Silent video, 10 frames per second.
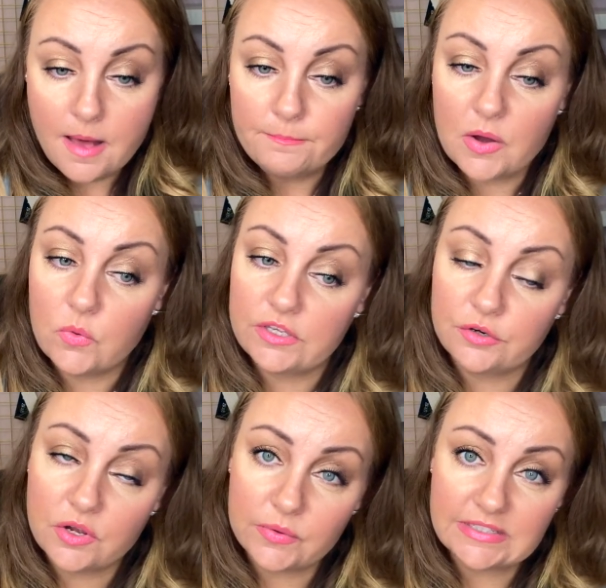But when
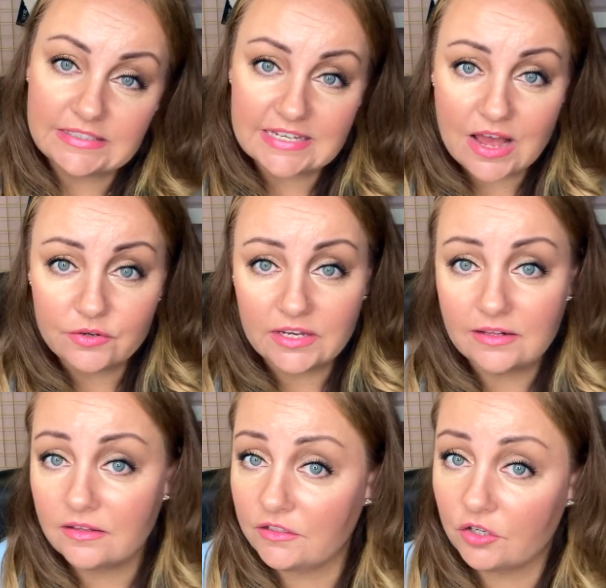you're going
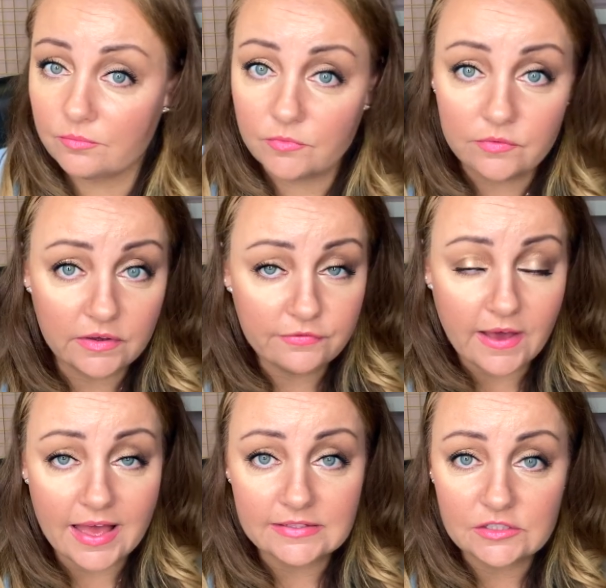downhill and you're moving
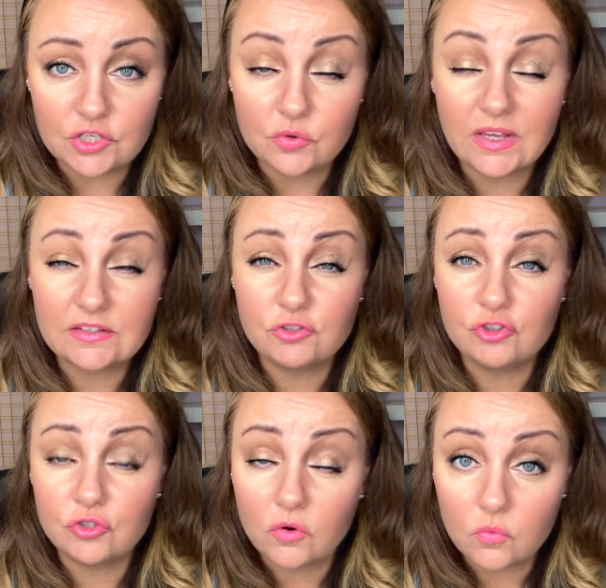fast, you get
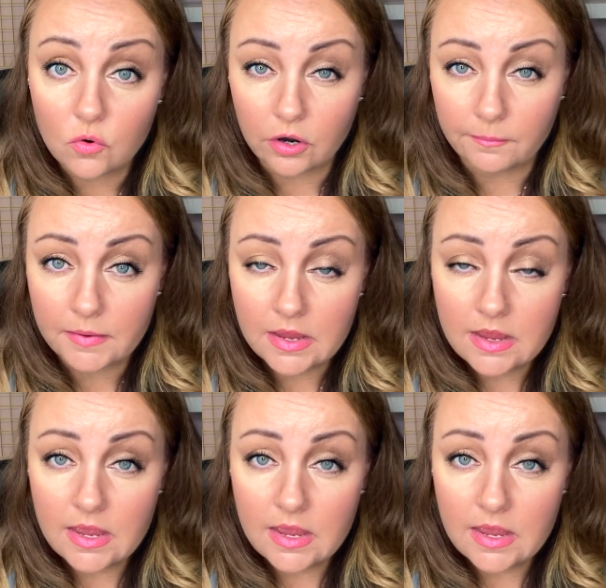so warm